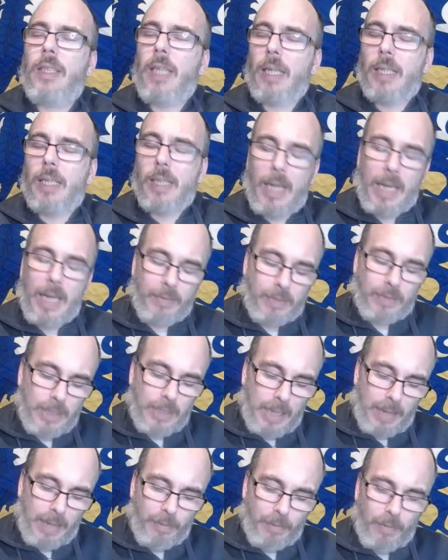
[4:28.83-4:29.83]
Like Cardiff
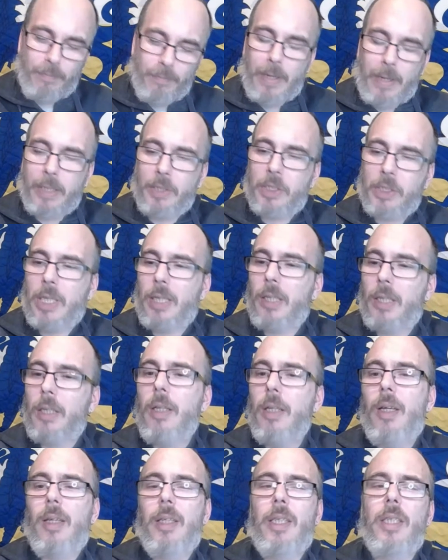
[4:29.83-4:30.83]
City having a fan
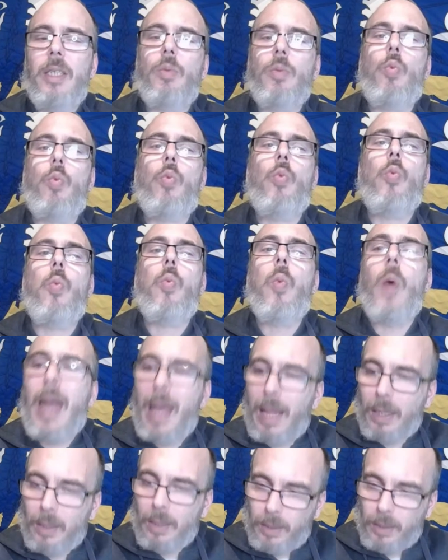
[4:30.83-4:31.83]
channel is
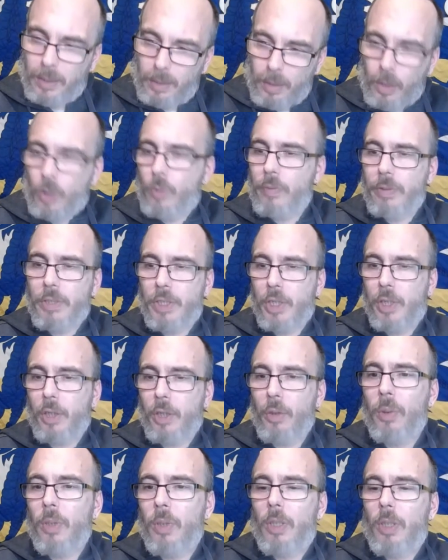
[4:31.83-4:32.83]
well
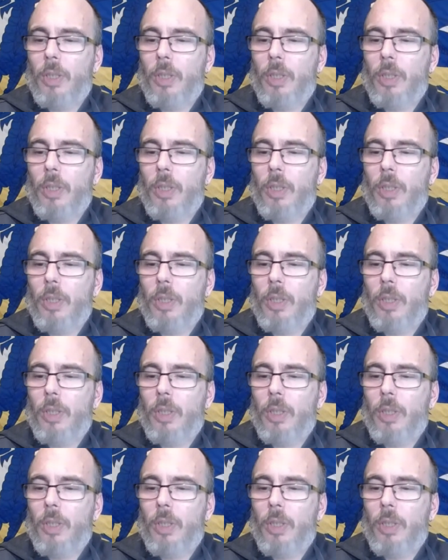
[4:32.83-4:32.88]
overdue.